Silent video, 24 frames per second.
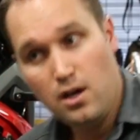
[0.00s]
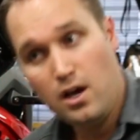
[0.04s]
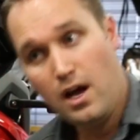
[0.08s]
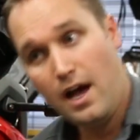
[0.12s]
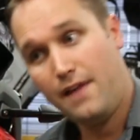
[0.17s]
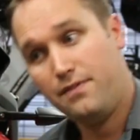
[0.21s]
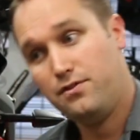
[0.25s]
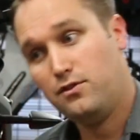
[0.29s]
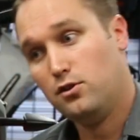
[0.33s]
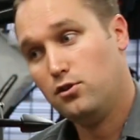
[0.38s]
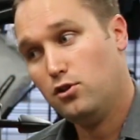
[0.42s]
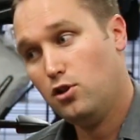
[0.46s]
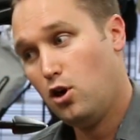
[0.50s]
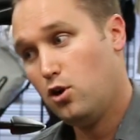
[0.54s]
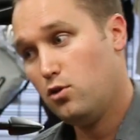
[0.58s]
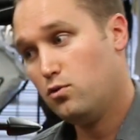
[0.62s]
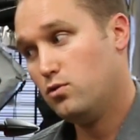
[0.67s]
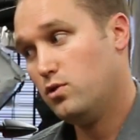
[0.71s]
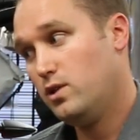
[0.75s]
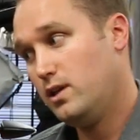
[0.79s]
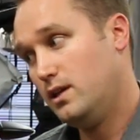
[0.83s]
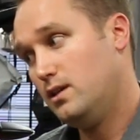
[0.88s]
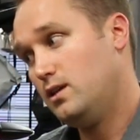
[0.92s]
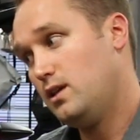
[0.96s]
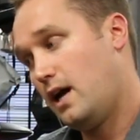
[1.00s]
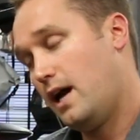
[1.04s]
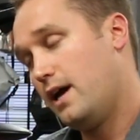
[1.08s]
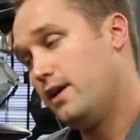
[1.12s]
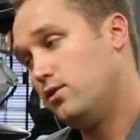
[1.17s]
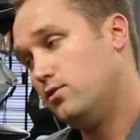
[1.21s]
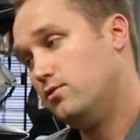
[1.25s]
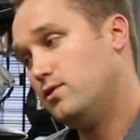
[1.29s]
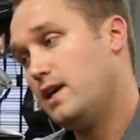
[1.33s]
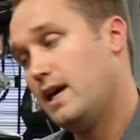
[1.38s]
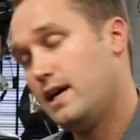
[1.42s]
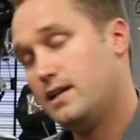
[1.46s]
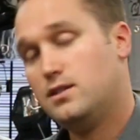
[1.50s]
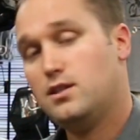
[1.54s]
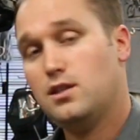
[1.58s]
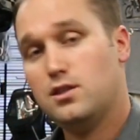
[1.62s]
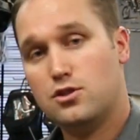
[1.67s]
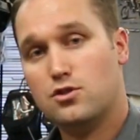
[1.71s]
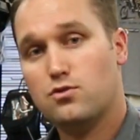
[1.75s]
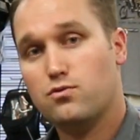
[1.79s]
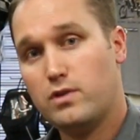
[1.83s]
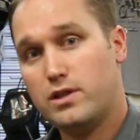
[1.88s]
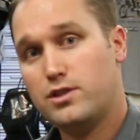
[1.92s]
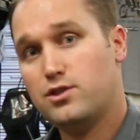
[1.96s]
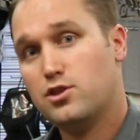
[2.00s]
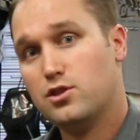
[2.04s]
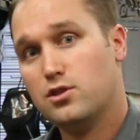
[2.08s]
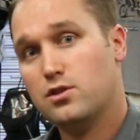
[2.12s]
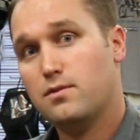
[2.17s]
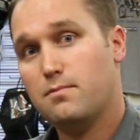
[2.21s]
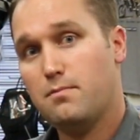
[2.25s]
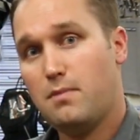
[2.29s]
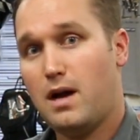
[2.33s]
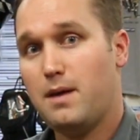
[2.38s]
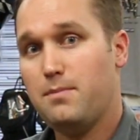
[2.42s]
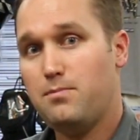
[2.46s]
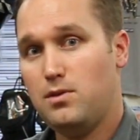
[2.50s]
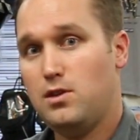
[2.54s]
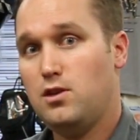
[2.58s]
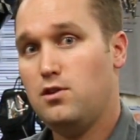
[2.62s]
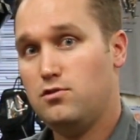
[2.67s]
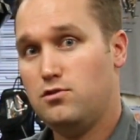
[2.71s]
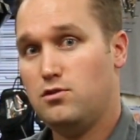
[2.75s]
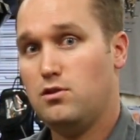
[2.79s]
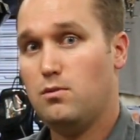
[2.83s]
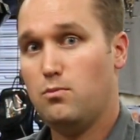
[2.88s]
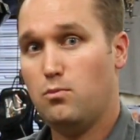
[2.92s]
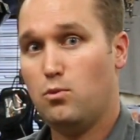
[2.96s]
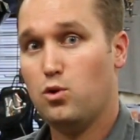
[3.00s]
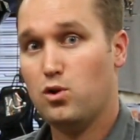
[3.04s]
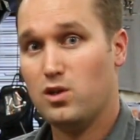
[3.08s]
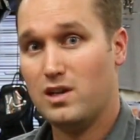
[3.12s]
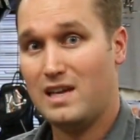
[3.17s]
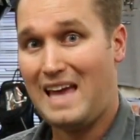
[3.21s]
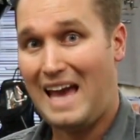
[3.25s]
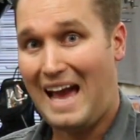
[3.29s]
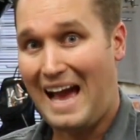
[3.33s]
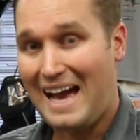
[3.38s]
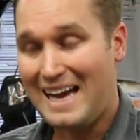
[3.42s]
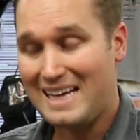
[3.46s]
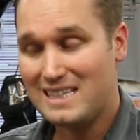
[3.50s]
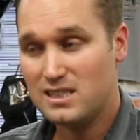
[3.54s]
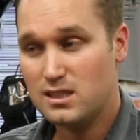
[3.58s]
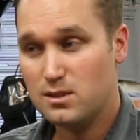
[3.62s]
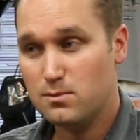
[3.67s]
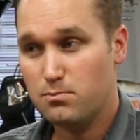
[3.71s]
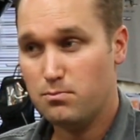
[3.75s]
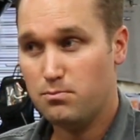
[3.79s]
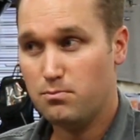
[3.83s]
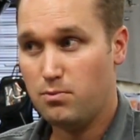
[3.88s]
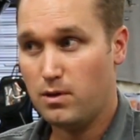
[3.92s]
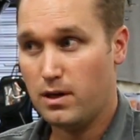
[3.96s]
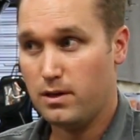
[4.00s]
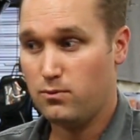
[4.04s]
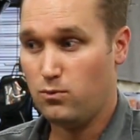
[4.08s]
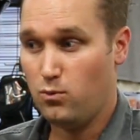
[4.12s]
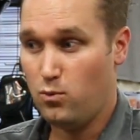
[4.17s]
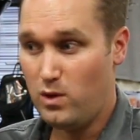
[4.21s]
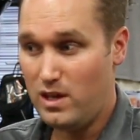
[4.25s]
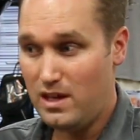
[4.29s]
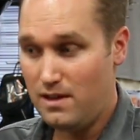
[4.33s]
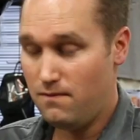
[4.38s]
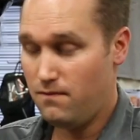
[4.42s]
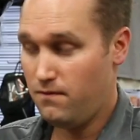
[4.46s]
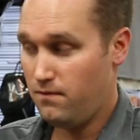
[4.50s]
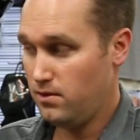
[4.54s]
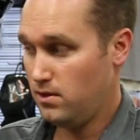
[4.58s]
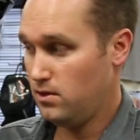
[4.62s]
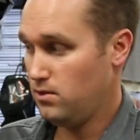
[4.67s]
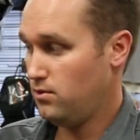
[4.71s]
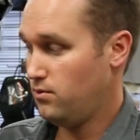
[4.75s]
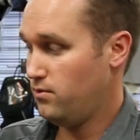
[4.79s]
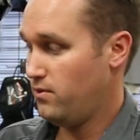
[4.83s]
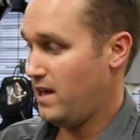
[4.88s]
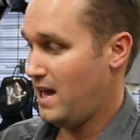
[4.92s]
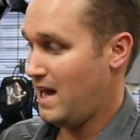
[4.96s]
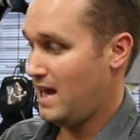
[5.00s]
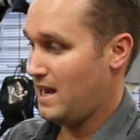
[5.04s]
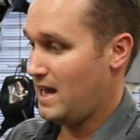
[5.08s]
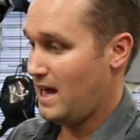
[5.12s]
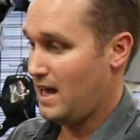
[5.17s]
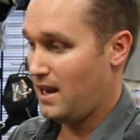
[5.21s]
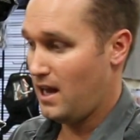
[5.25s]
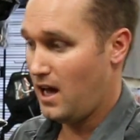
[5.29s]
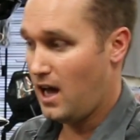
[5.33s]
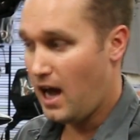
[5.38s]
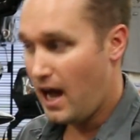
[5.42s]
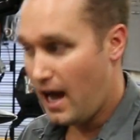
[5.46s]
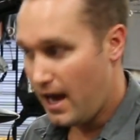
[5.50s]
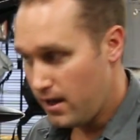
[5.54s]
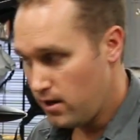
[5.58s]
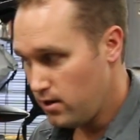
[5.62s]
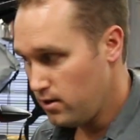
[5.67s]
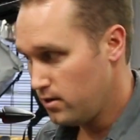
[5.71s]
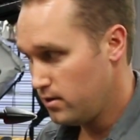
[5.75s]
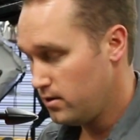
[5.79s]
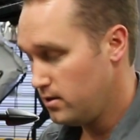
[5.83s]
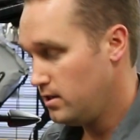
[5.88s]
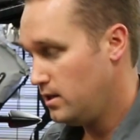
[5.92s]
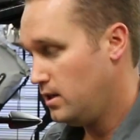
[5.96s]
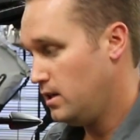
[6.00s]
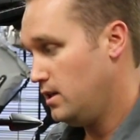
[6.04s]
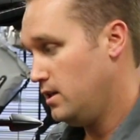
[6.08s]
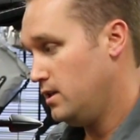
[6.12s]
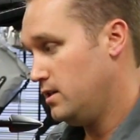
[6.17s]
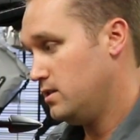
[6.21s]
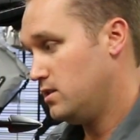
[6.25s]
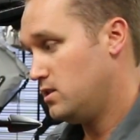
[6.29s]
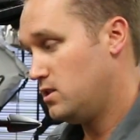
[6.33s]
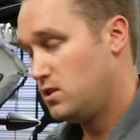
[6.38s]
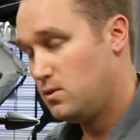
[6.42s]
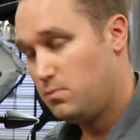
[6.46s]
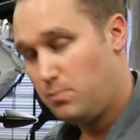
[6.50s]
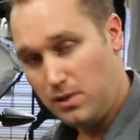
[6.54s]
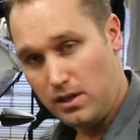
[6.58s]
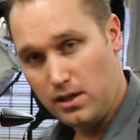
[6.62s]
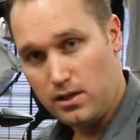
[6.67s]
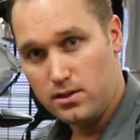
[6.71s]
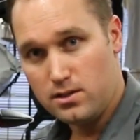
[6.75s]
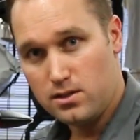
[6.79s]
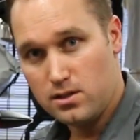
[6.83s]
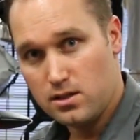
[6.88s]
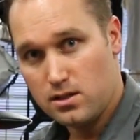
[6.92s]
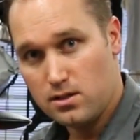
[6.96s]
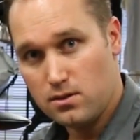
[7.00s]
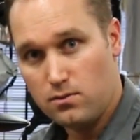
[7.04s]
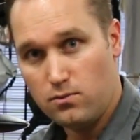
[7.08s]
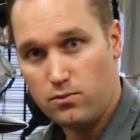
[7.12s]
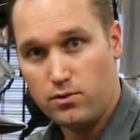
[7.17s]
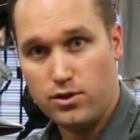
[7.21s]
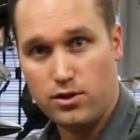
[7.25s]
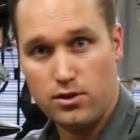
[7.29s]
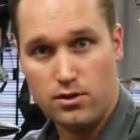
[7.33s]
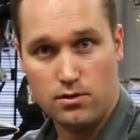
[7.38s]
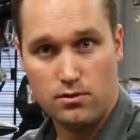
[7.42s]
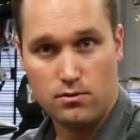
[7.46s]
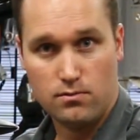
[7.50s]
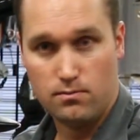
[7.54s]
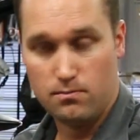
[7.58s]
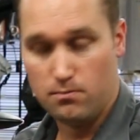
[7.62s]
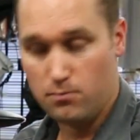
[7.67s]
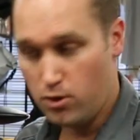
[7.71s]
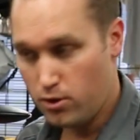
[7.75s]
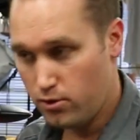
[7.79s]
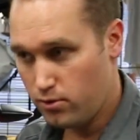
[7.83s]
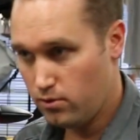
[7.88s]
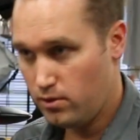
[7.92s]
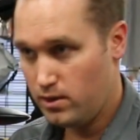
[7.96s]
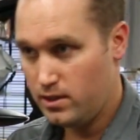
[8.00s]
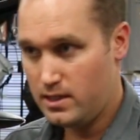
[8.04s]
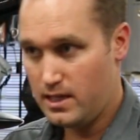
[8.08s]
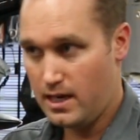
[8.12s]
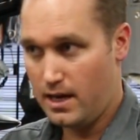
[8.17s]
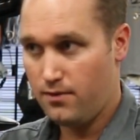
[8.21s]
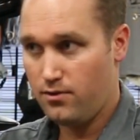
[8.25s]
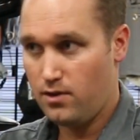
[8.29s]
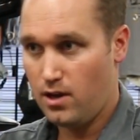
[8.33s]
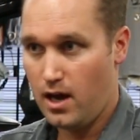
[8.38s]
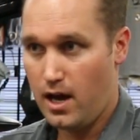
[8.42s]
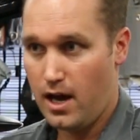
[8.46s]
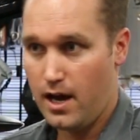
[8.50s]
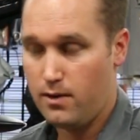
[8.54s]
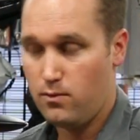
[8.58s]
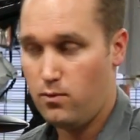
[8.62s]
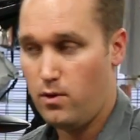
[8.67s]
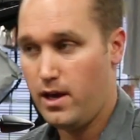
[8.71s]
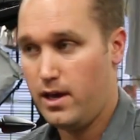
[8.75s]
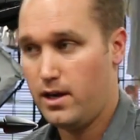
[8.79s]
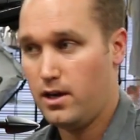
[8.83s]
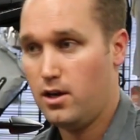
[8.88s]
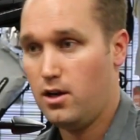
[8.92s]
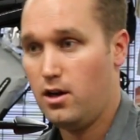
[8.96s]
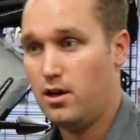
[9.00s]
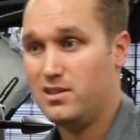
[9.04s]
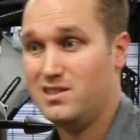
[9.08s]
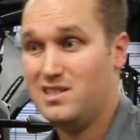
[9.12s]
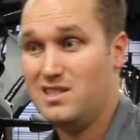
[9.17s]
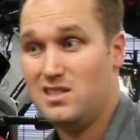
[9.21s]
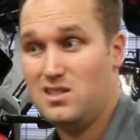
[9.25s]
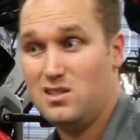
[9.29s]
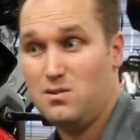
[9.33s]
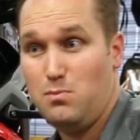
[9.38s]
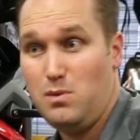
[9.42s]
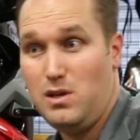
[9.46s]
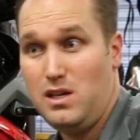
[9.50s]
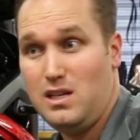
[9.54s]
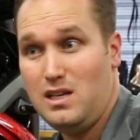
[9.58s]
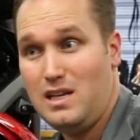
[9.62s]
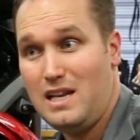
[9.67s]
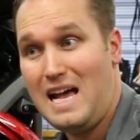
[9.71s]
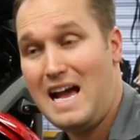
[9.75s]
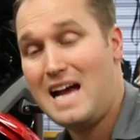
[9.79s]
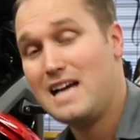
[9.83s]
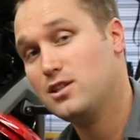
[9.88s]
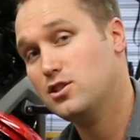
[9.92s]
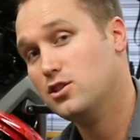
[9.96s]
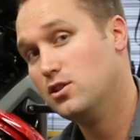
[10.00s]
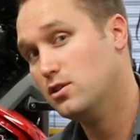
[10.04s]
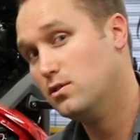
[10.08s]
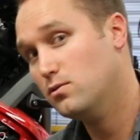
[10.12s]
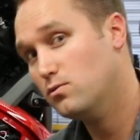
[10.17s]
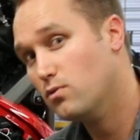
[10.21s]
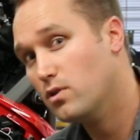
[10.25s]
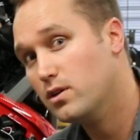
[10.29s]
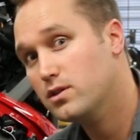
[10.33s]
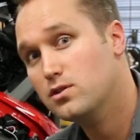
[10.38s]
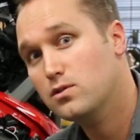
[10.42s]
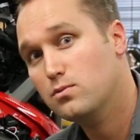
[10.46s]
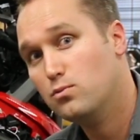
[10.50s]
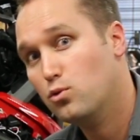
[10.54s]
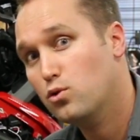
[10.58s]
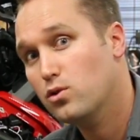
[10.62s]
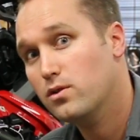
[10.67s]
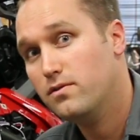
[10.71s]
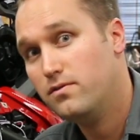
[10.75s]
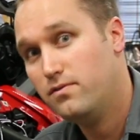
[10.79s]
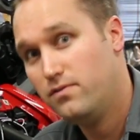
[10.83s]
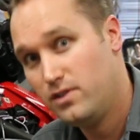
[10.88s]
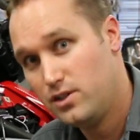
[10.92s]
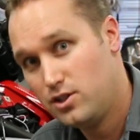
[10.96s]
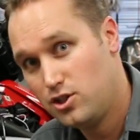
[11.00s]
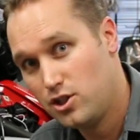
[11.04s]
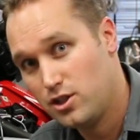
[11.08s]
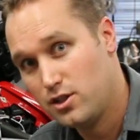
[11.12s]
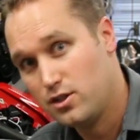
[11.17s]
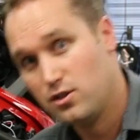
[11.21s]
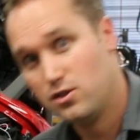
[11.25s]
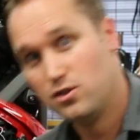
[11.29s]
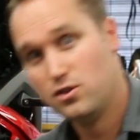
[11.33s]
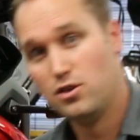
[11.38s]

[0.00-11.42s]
At the lower end idle, yes, it's richer, it might be using more gas, but we feel that at higher speeds, when you're motoring down the highway at a constant speed, it actually runs more efficient.